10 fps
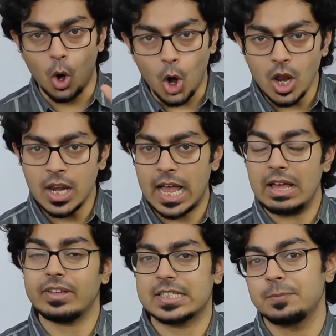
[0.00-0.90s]
all
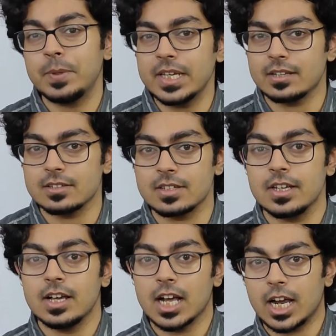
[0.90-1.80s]
have
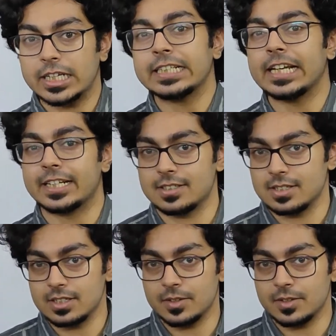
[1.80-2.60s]
experienced current electricity.